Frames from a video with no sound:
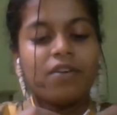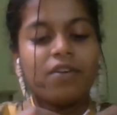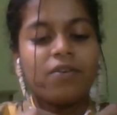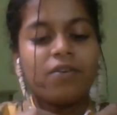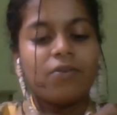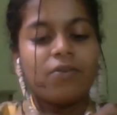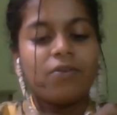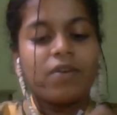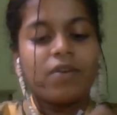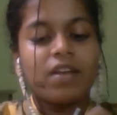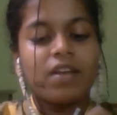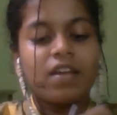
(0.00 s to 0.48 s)

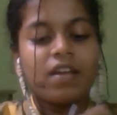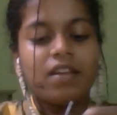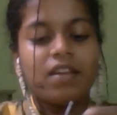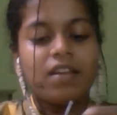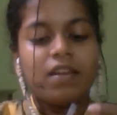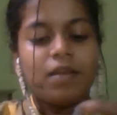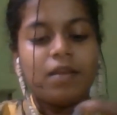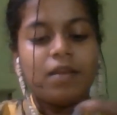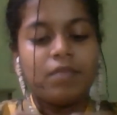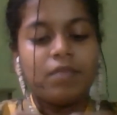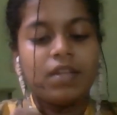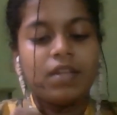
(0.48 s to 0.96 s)
Okay,
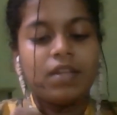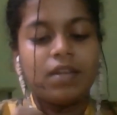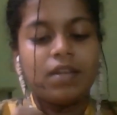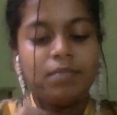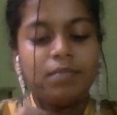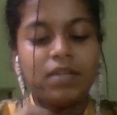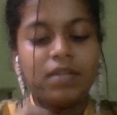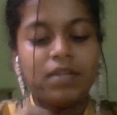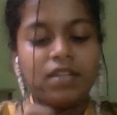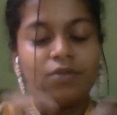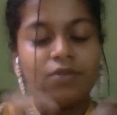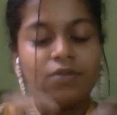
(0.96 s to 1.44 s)
let
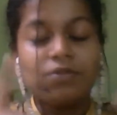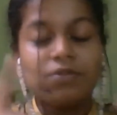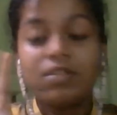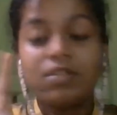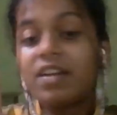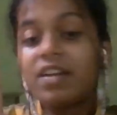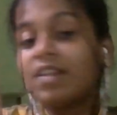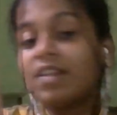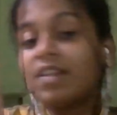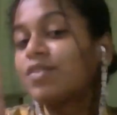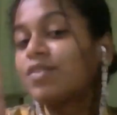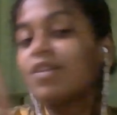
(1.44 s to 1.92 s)
me do the
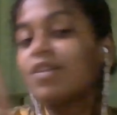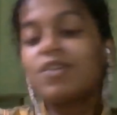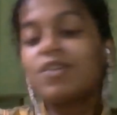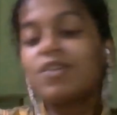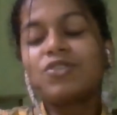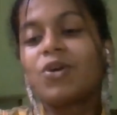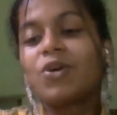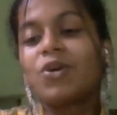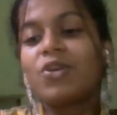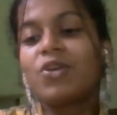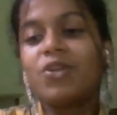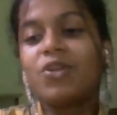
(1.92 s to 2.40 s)
rest. I'll
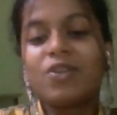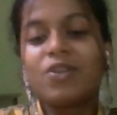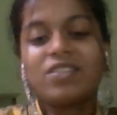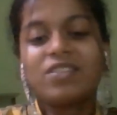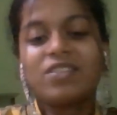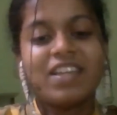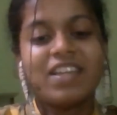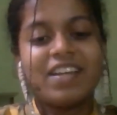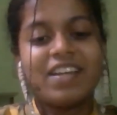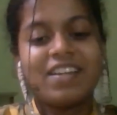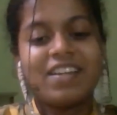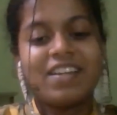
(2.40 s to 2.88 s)
show you all
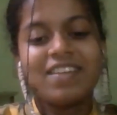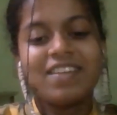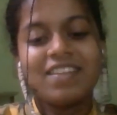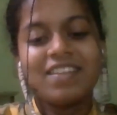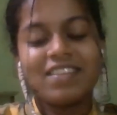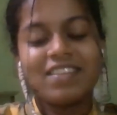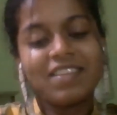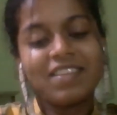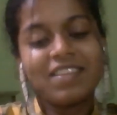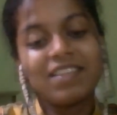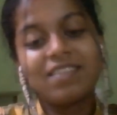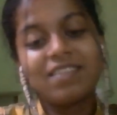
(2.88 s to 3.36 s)
the ending.
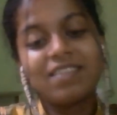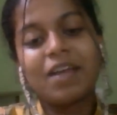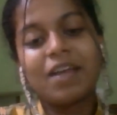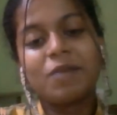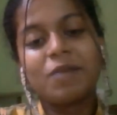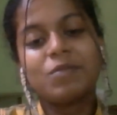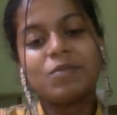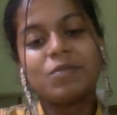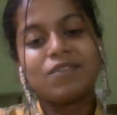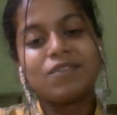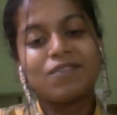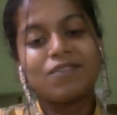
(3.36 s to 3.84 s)
This time
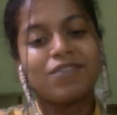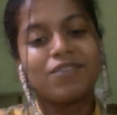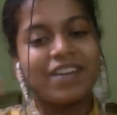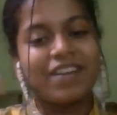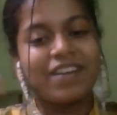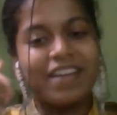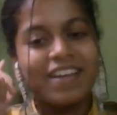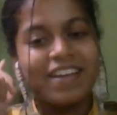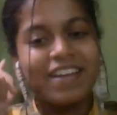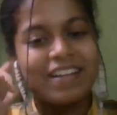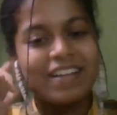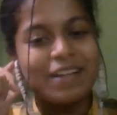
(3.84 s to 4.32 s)
it's for
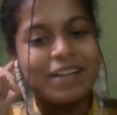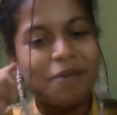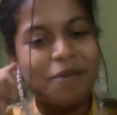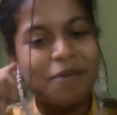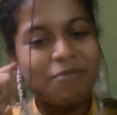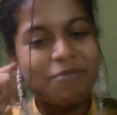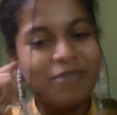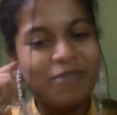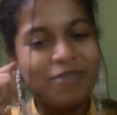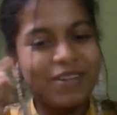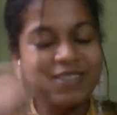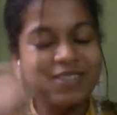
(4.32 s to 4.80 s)
you. I'm
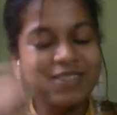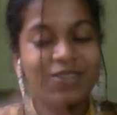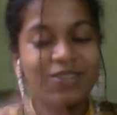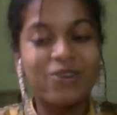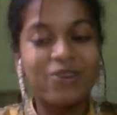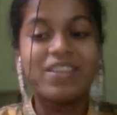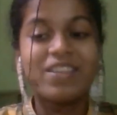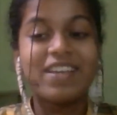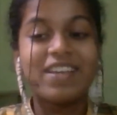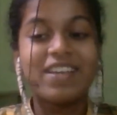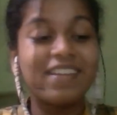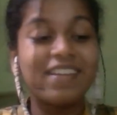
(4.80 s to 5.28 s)
gonna show
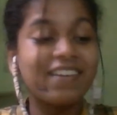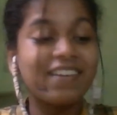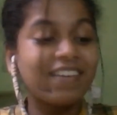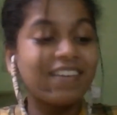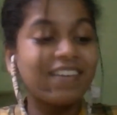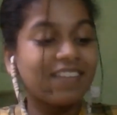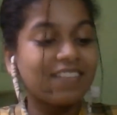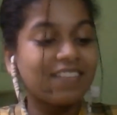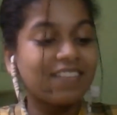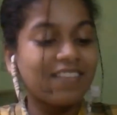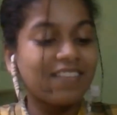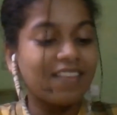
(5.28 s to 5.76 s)
the ending
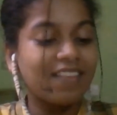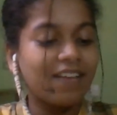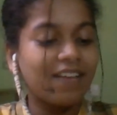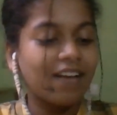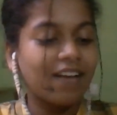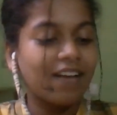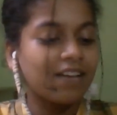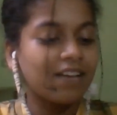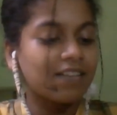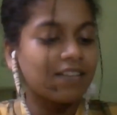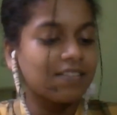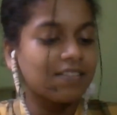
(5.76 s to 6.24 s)

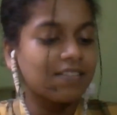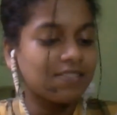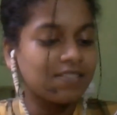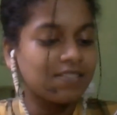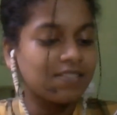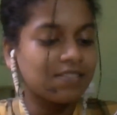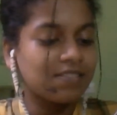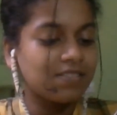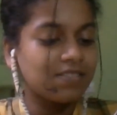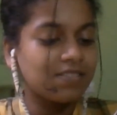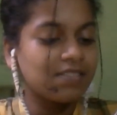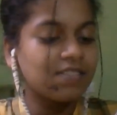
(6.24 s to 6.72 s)
because
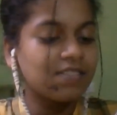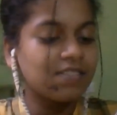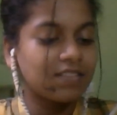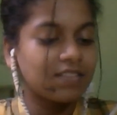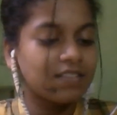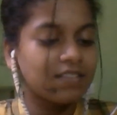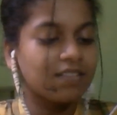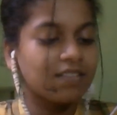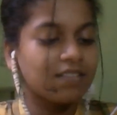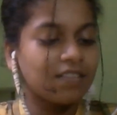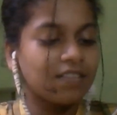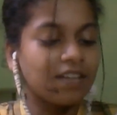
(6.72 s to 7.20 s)
this
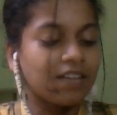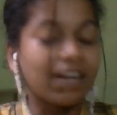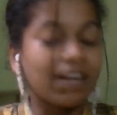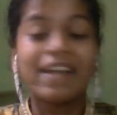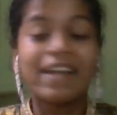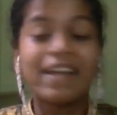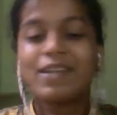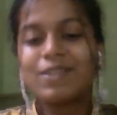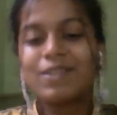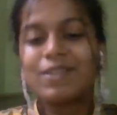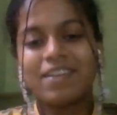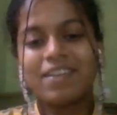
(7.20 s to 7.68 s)
is the
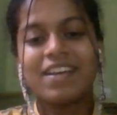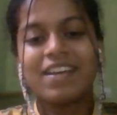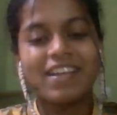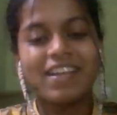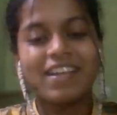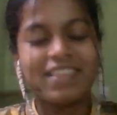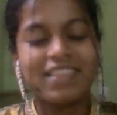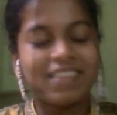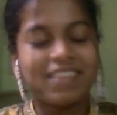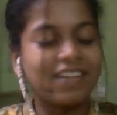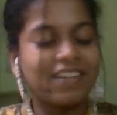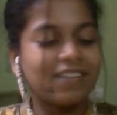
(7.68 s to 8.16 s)
right way, I
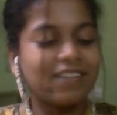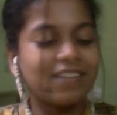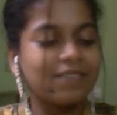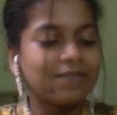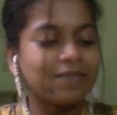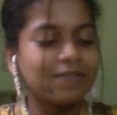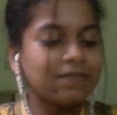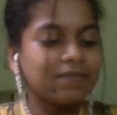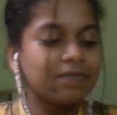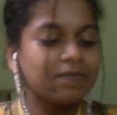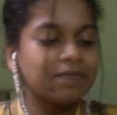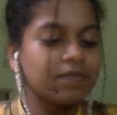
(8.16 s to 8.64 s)
think.
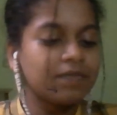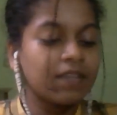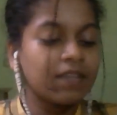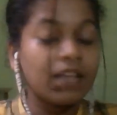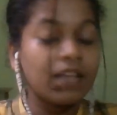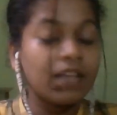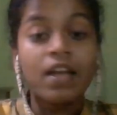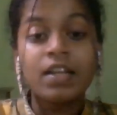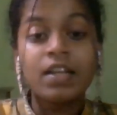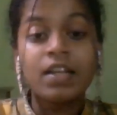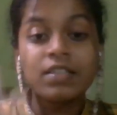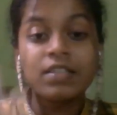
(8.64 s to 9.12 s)

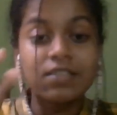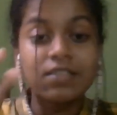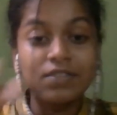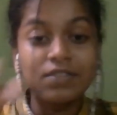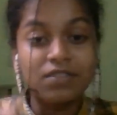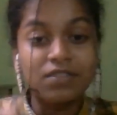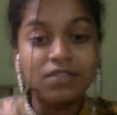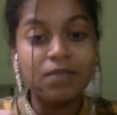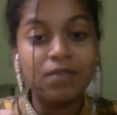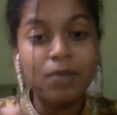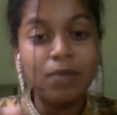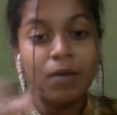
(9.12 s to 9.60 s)
Just
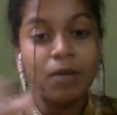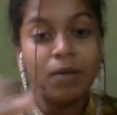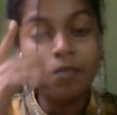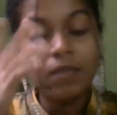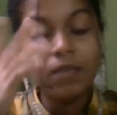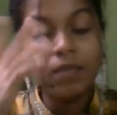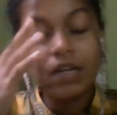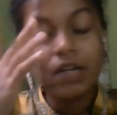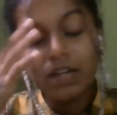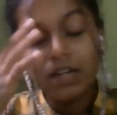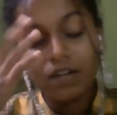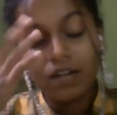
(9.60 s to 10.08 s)

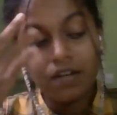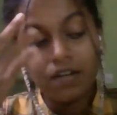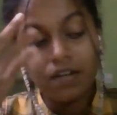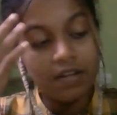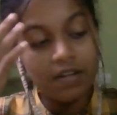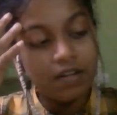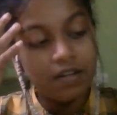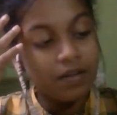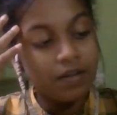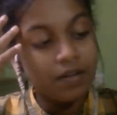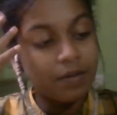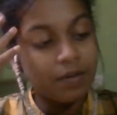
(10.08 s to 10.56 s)
remember
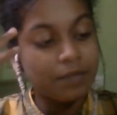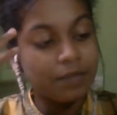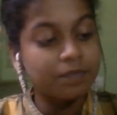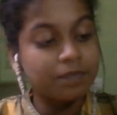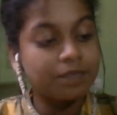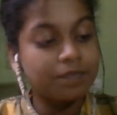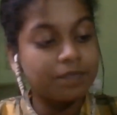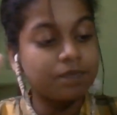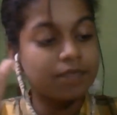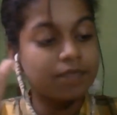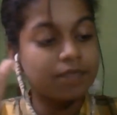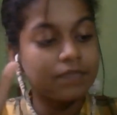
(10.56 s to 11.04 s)

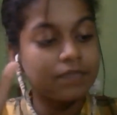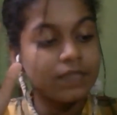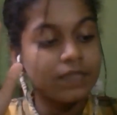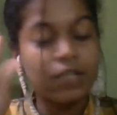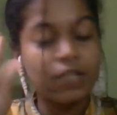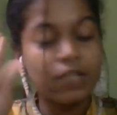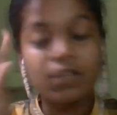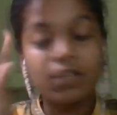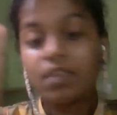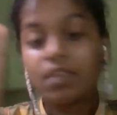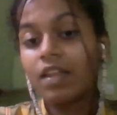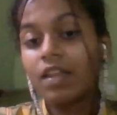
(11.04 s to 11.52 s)

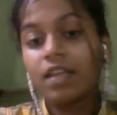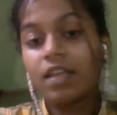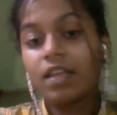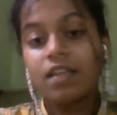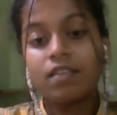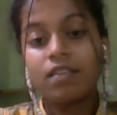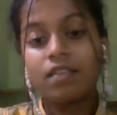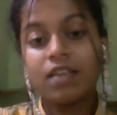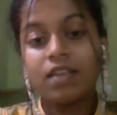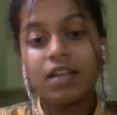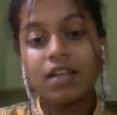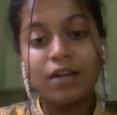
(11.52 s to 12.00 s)
3
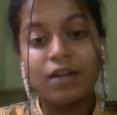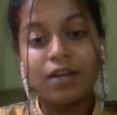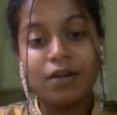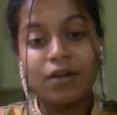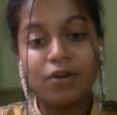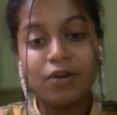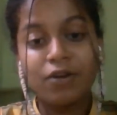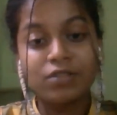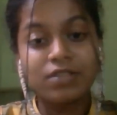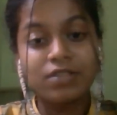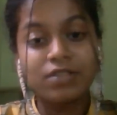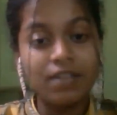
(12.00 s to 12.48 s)
single
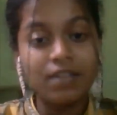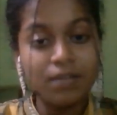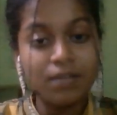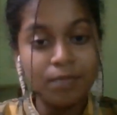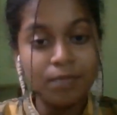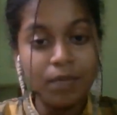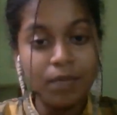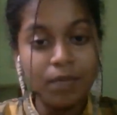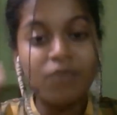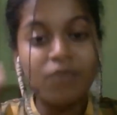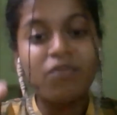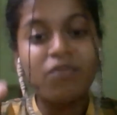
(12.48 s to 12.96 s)
crochets
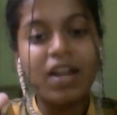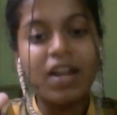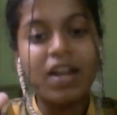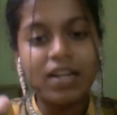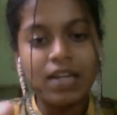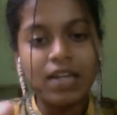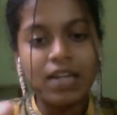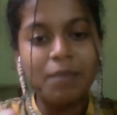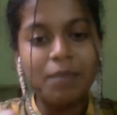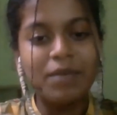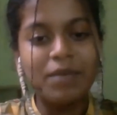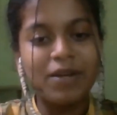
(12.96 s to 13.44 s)
per 1
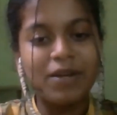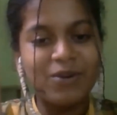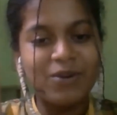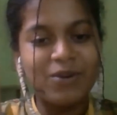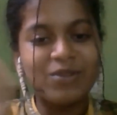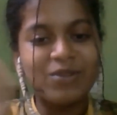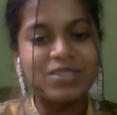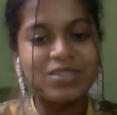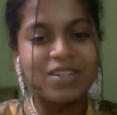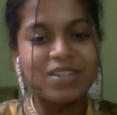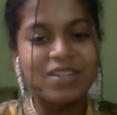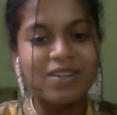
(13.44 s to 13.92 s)
double
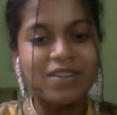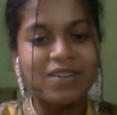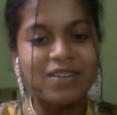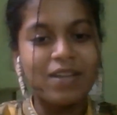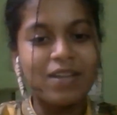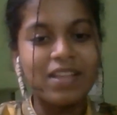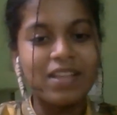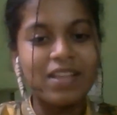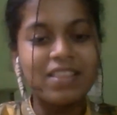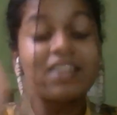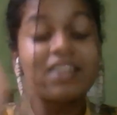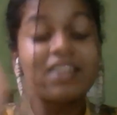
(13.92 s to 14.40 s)
crochet
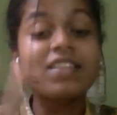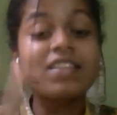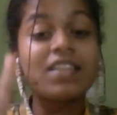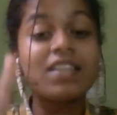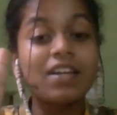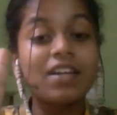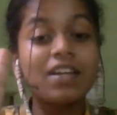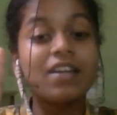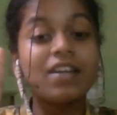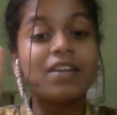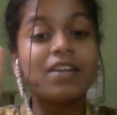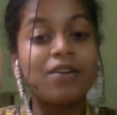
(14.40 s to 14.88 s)
in the
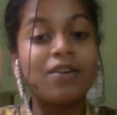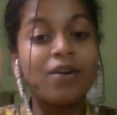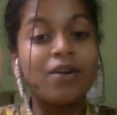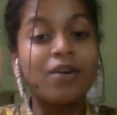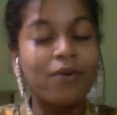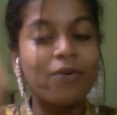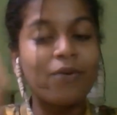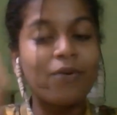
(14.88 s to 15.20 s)
3rd row.